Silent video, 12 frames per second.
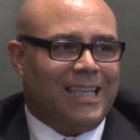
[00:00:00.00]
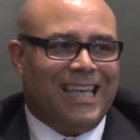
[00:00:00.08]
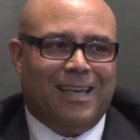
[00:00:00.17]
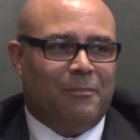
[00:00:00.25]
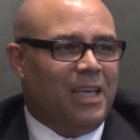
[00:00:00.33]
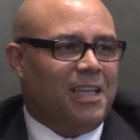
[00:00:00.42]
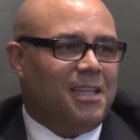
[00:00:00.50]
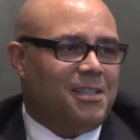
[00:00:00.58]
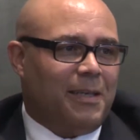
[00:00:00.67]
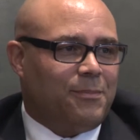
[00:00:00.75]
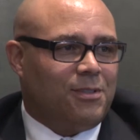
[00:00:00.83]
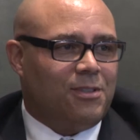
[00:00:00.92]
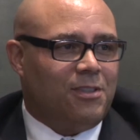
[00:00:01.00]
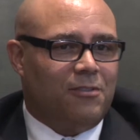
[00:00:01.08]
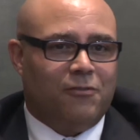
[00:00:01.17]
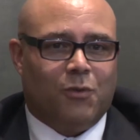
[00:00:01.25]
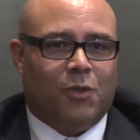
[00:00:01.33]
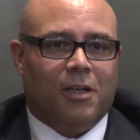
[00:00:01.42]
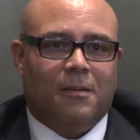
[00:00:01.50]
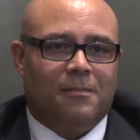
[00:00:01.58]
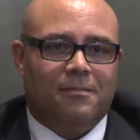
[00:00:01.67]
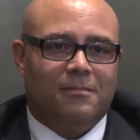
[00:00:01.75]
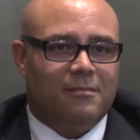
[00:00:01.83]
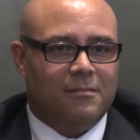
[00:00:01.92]
can't make exceptions to 4.
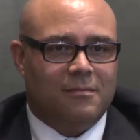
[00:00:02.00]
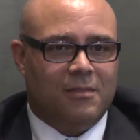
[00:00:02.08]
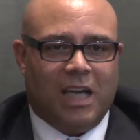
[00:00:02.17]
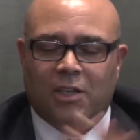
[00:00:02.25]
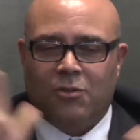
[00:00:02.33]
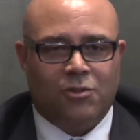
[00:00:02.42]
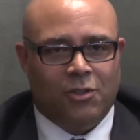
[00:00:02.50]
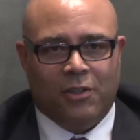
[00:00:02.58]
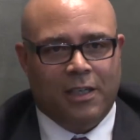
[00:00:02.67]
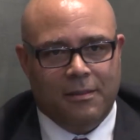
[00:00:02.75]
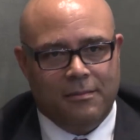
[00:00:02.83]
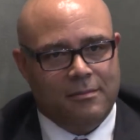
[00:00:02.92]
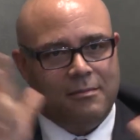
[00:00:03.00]
I don't do it.